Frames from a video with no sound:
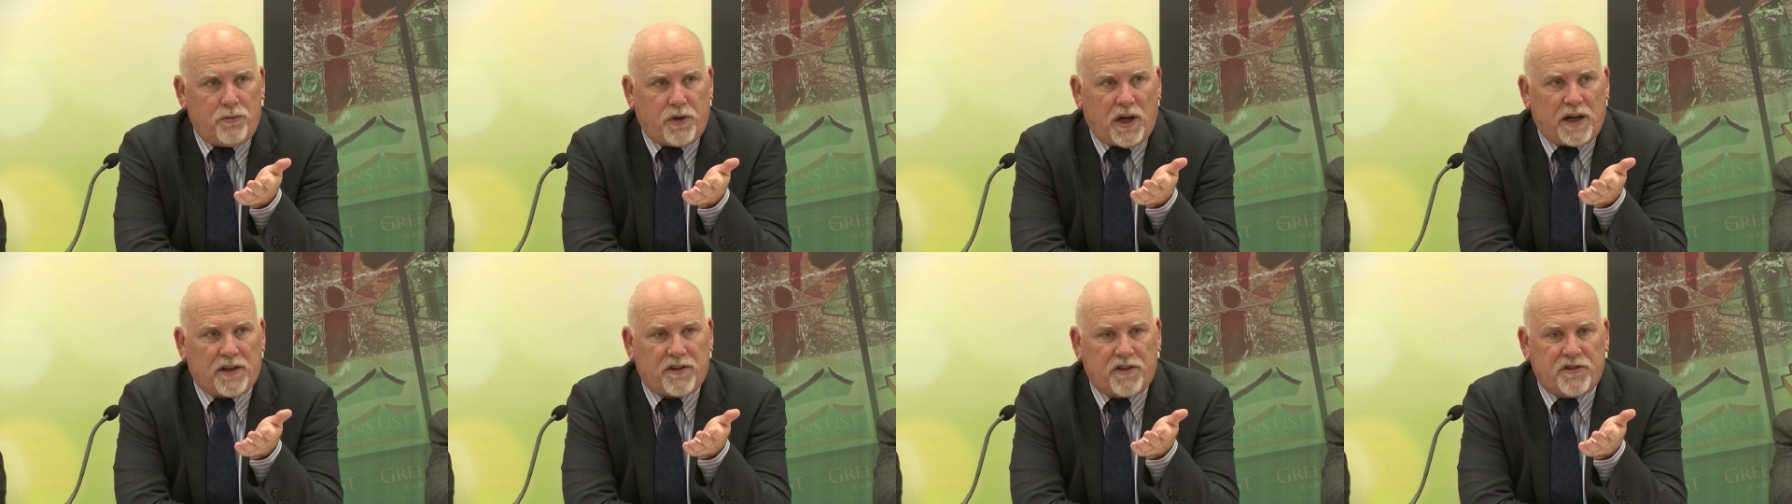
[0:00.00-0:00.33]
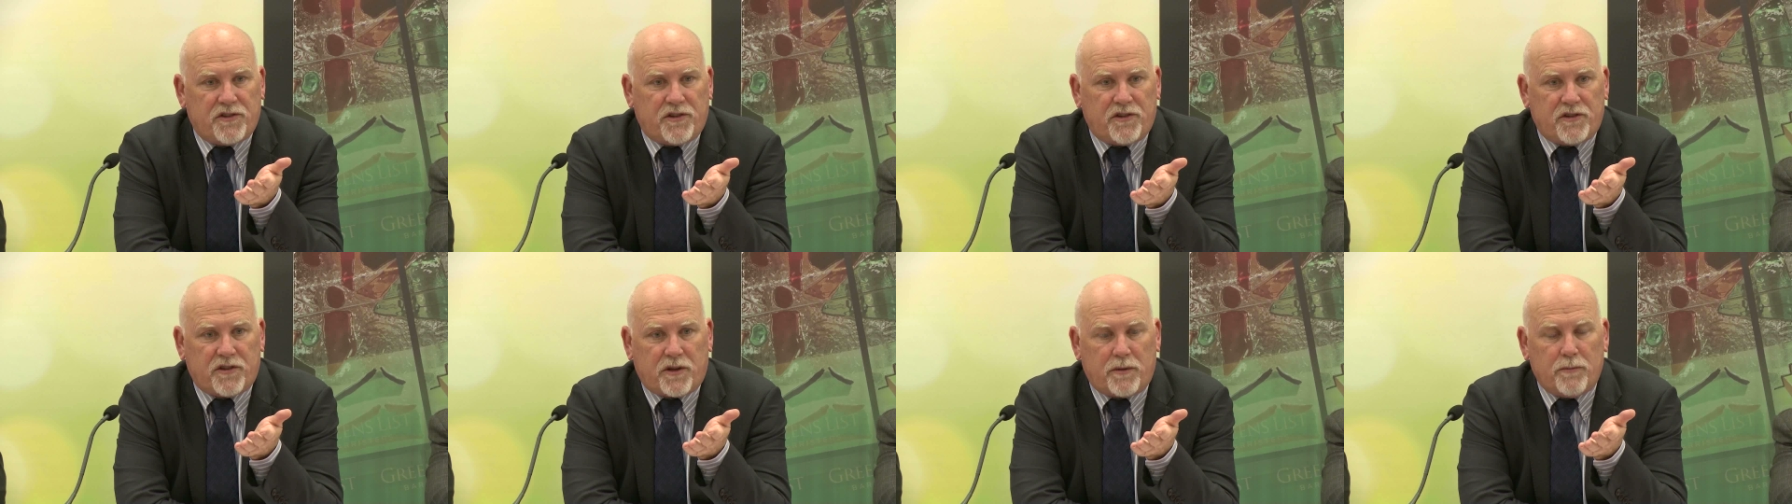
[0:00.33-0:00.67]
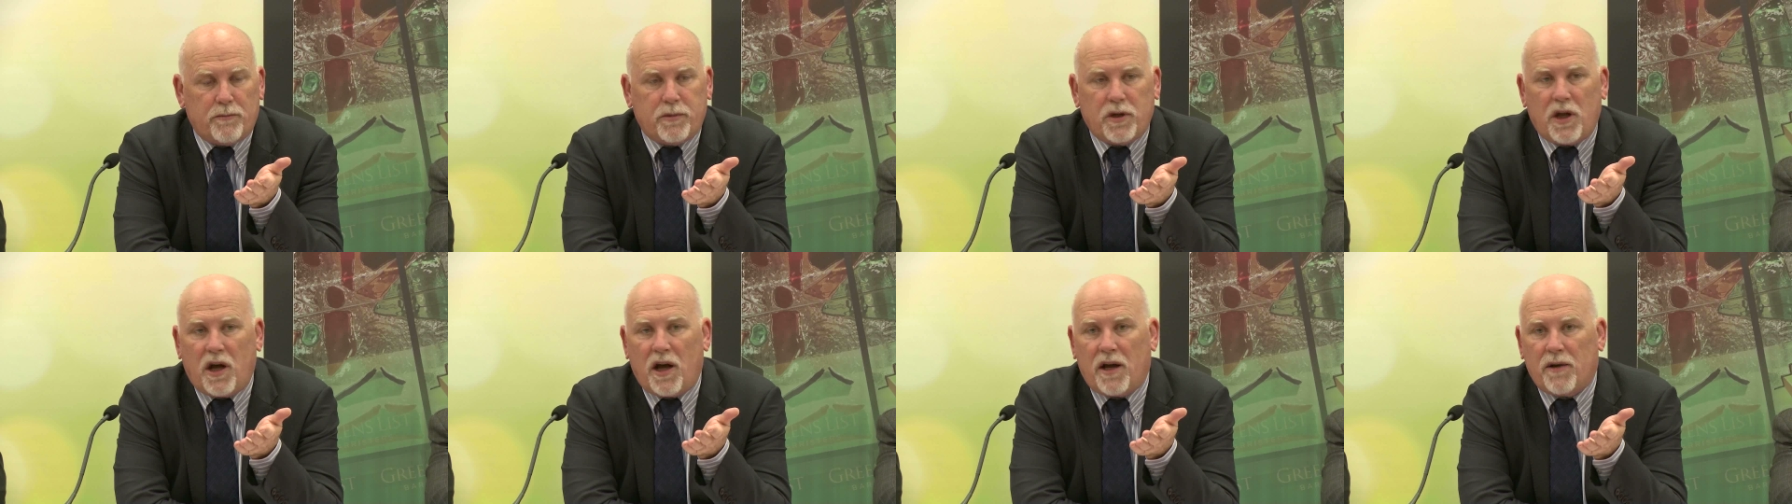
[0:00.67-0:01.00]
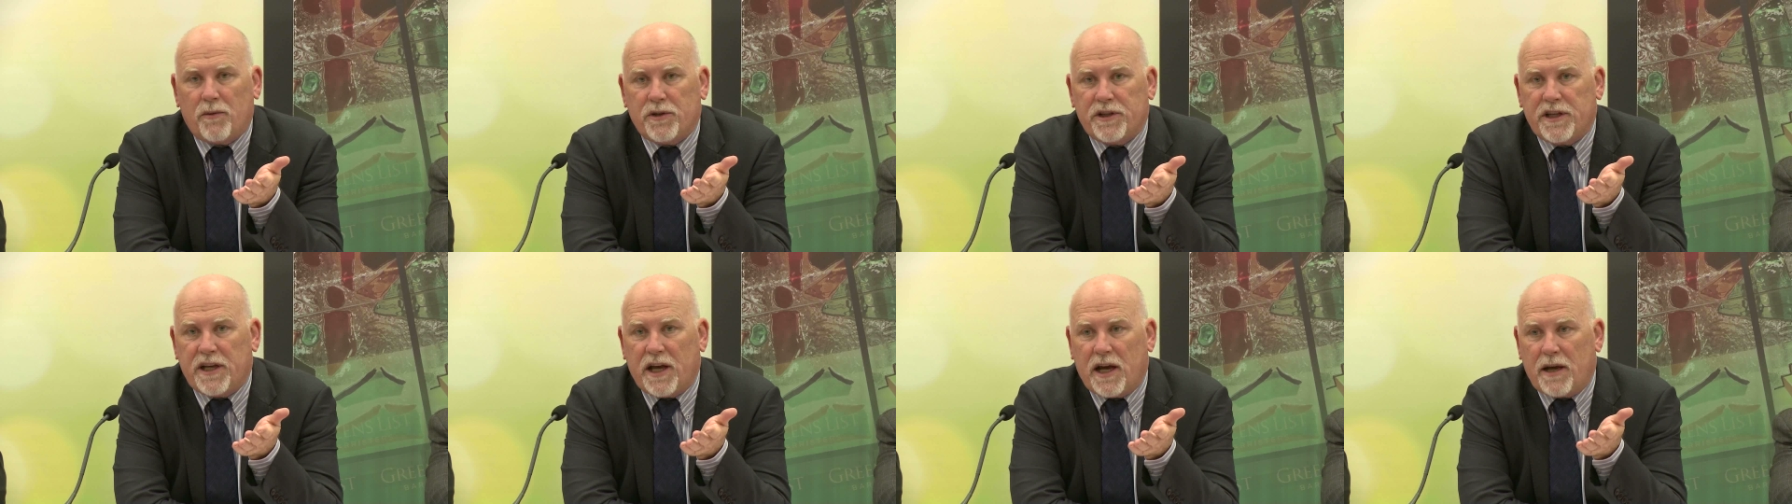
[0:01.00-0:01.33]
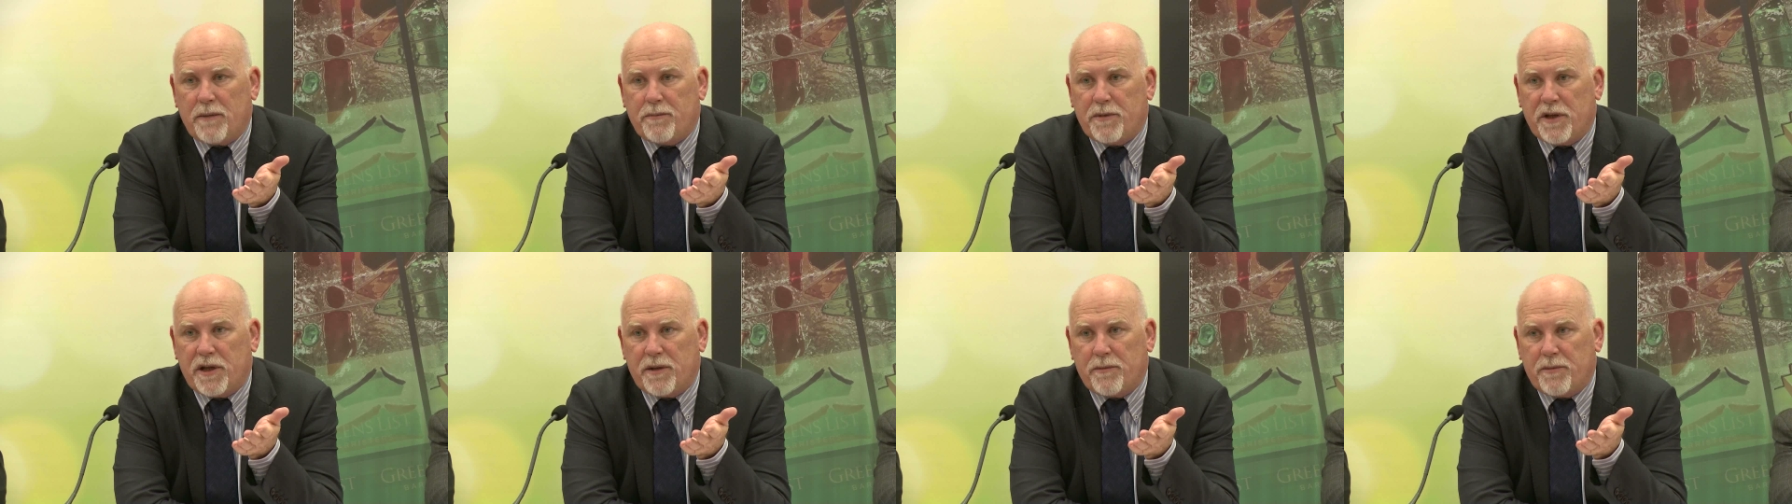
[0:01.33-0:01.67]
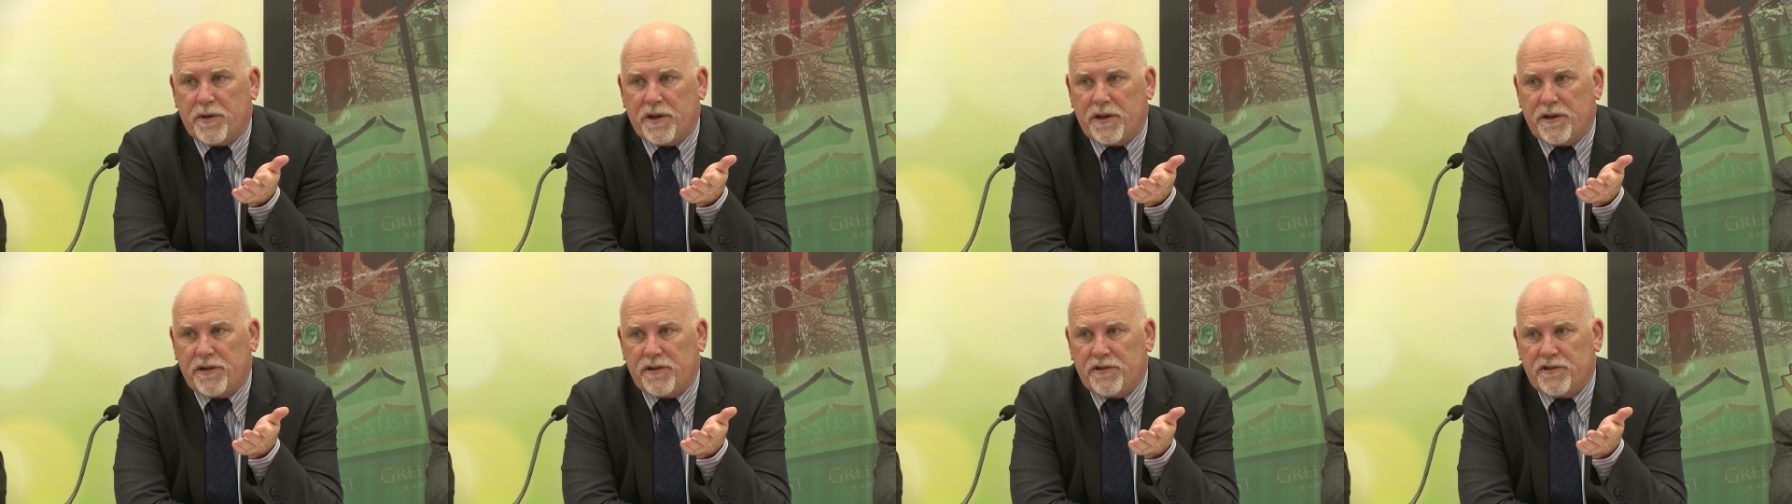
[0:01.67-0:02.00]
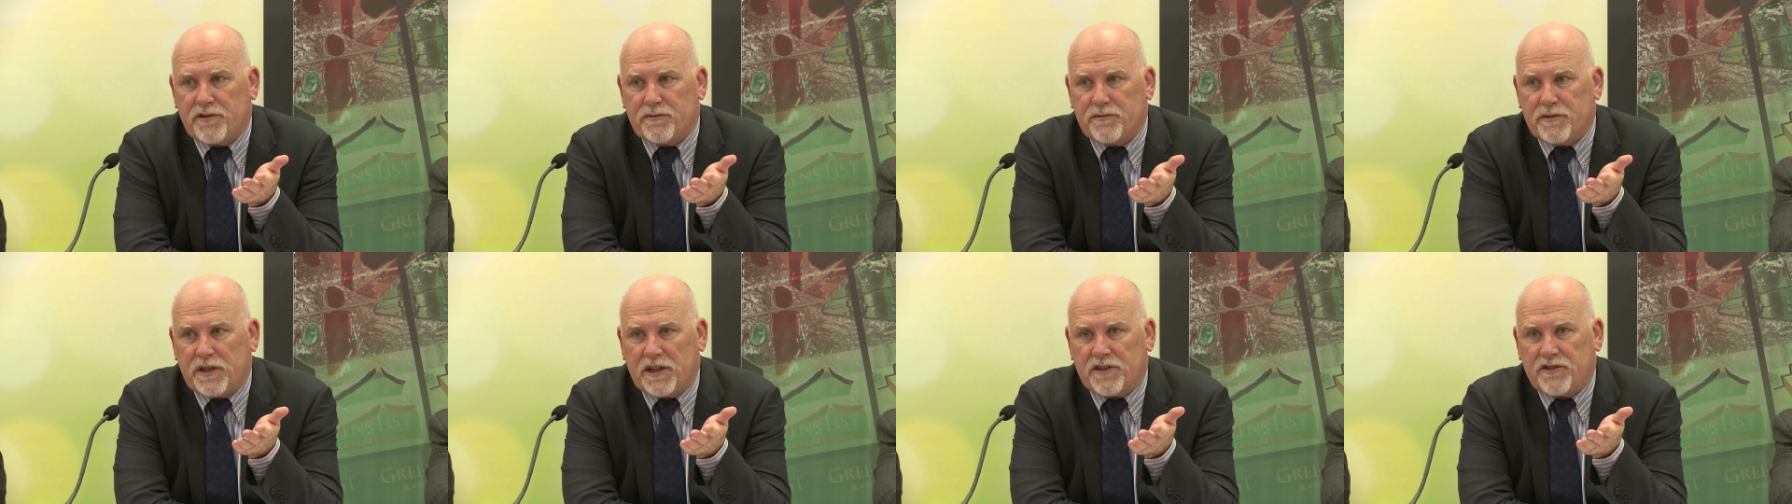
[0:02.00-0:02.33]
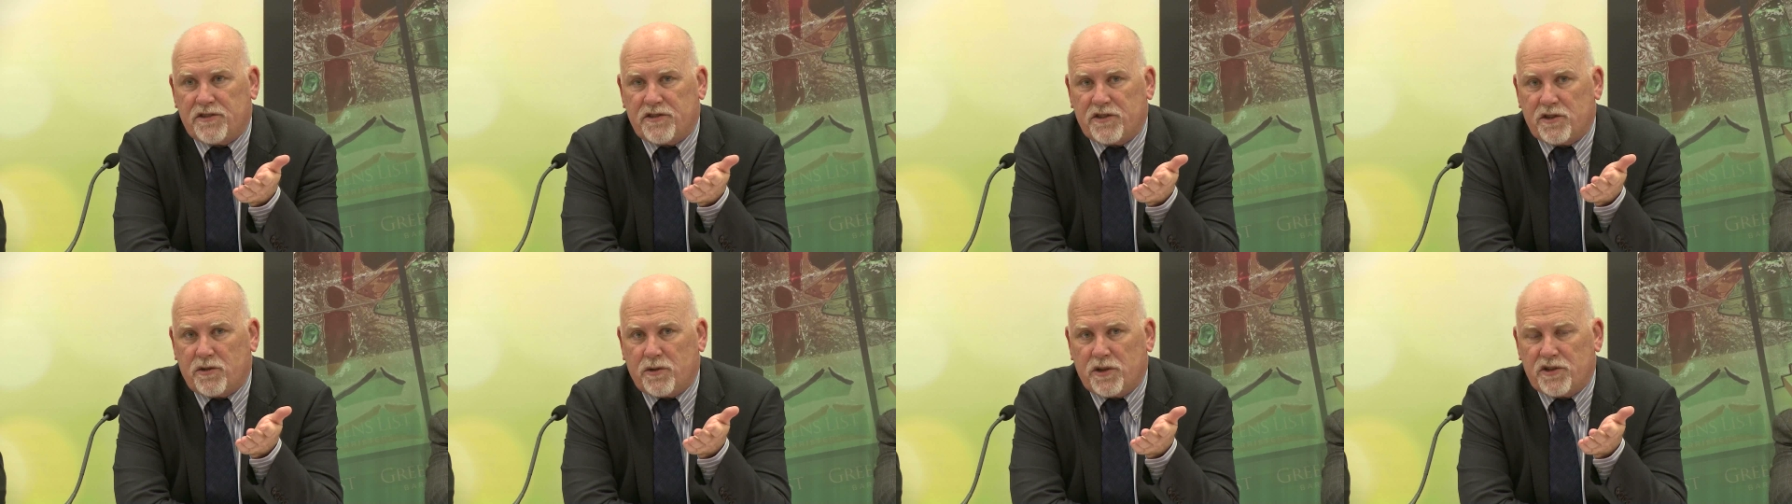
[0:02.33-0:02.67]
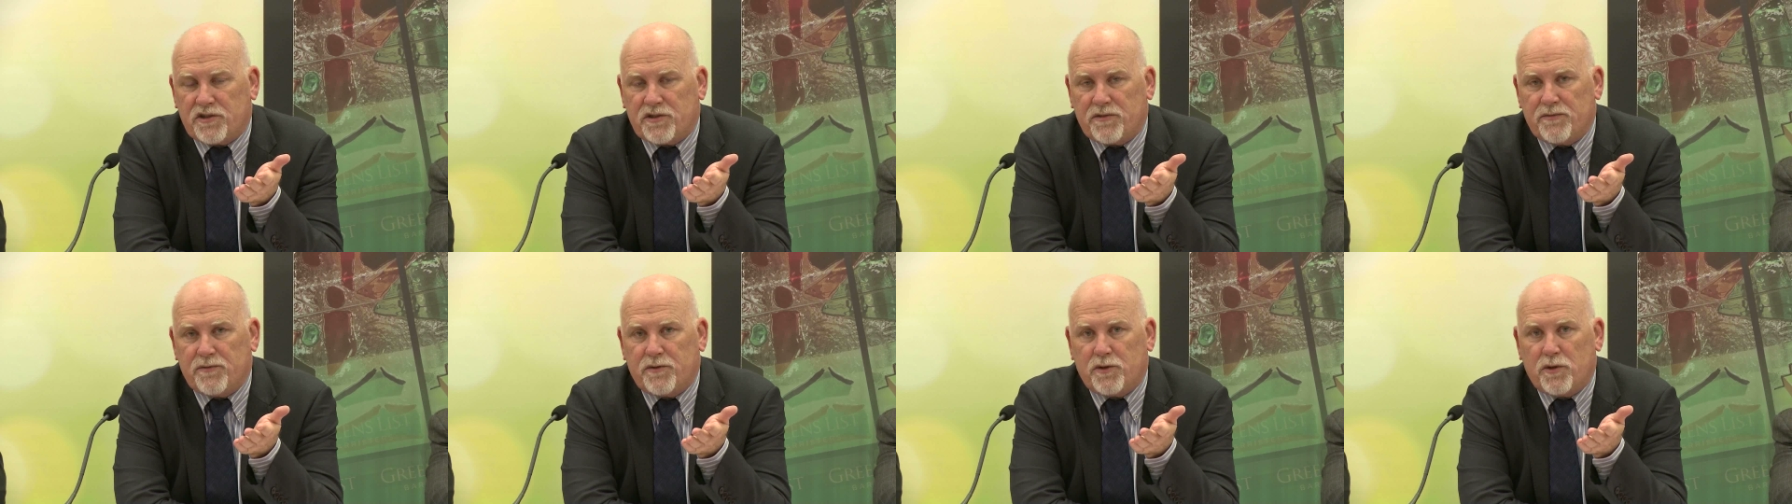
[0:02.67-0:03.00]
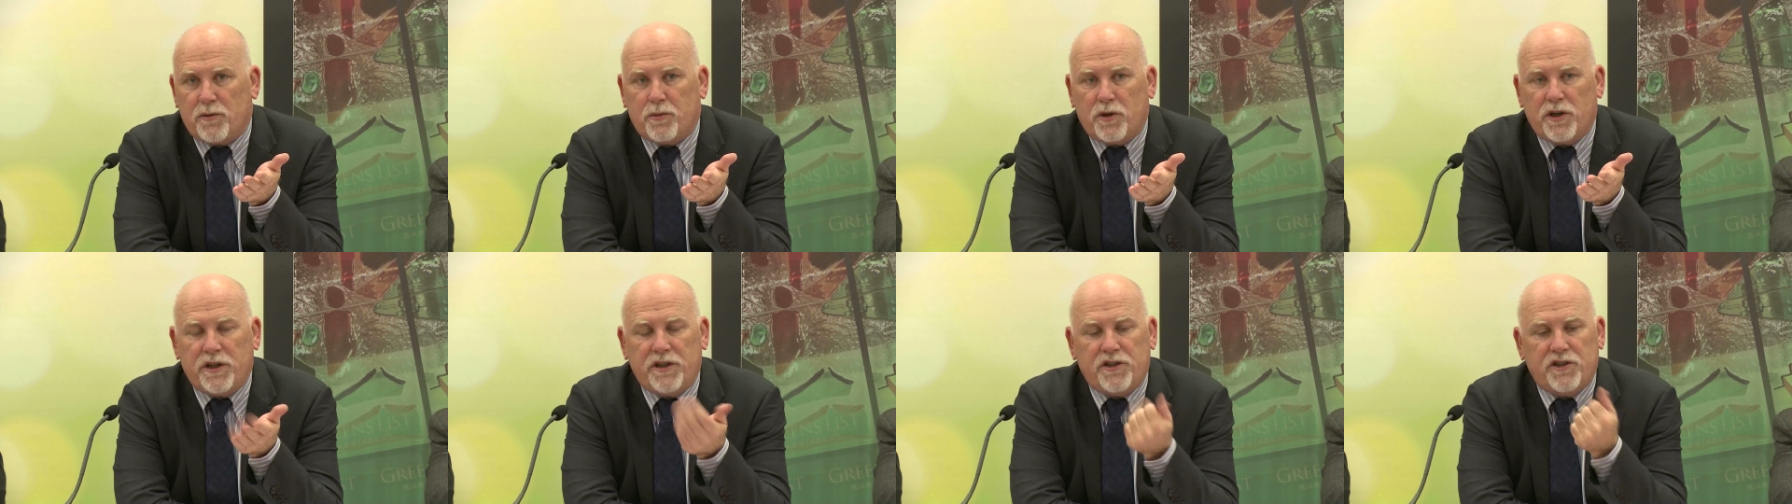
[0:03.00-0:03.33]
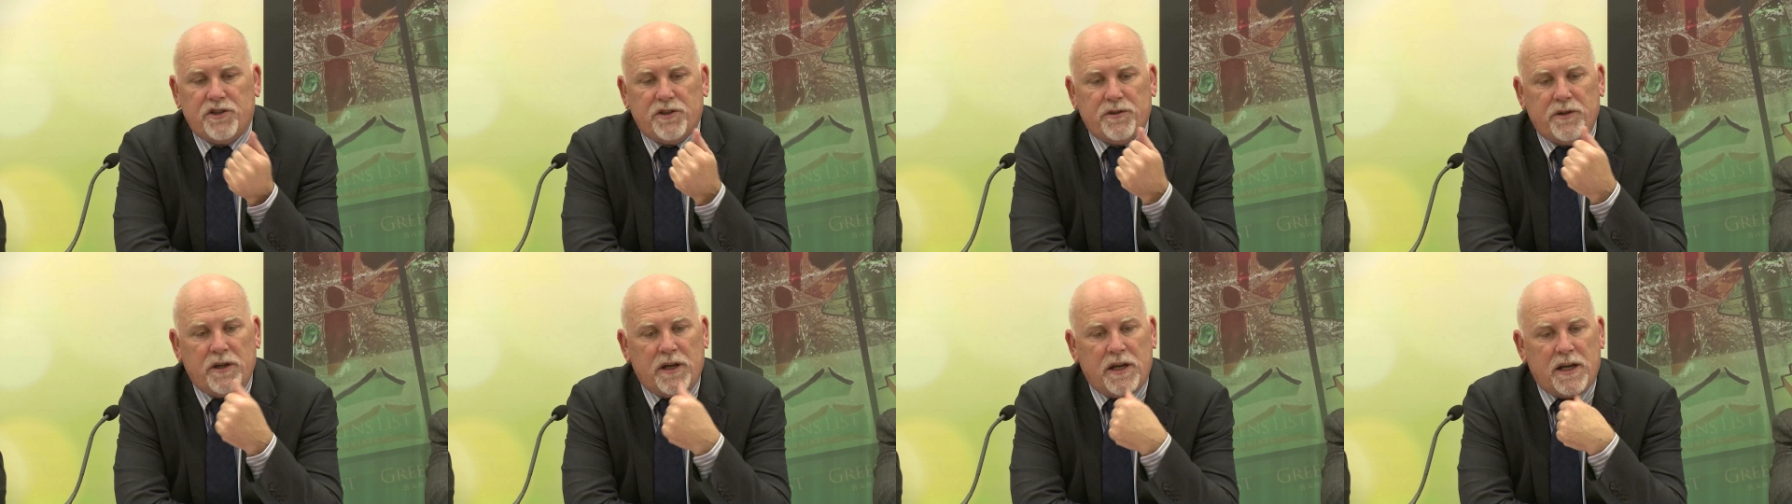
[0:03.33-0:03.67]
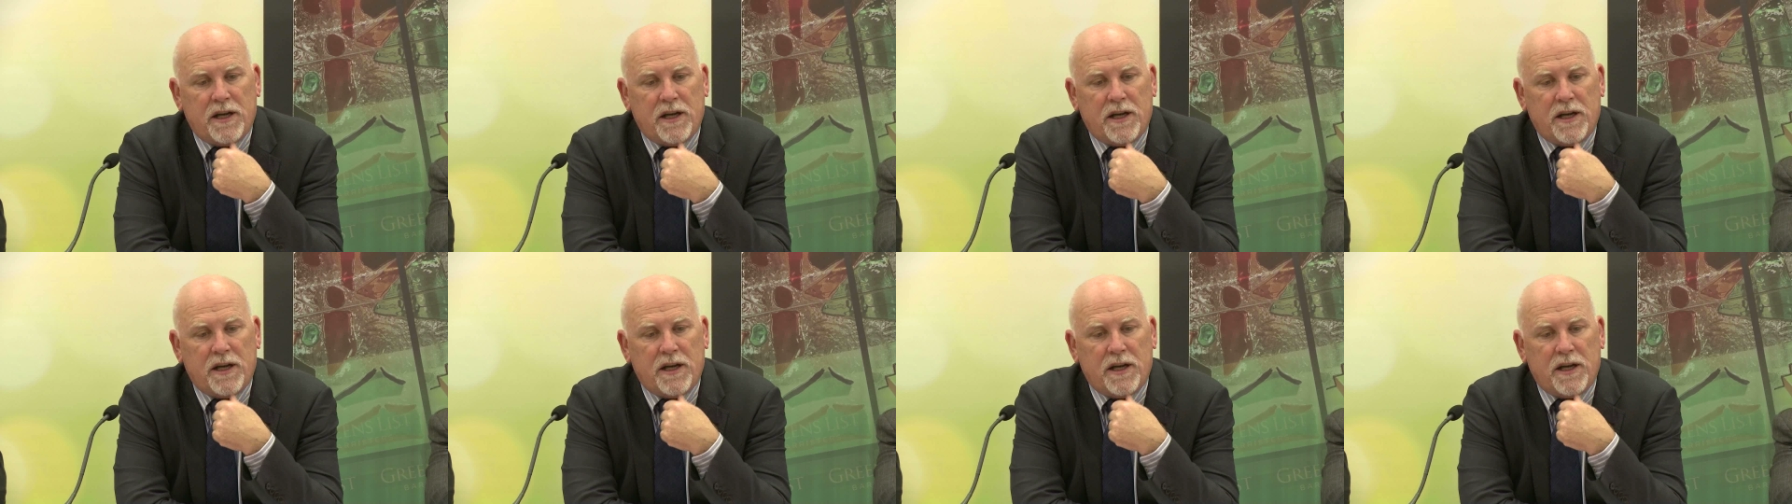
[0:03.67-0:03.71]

practices complying with the APPs? That's the question for a breach.